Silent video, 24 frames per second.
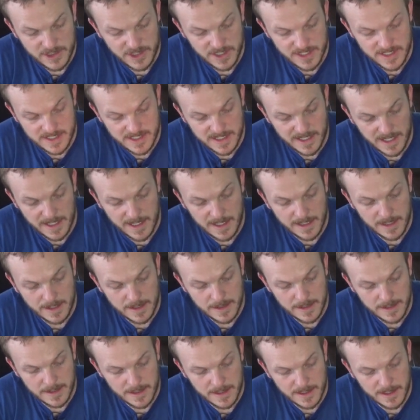just to get it
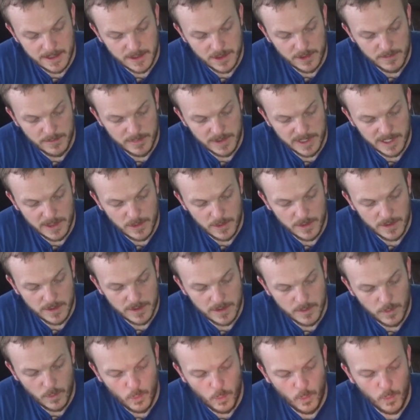a little
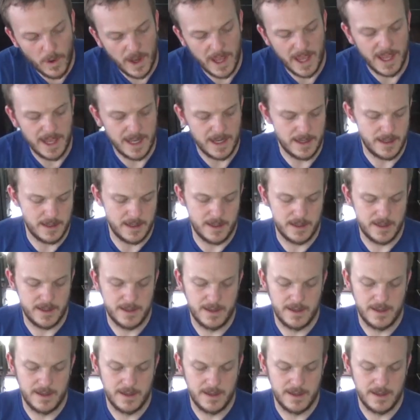bit wet.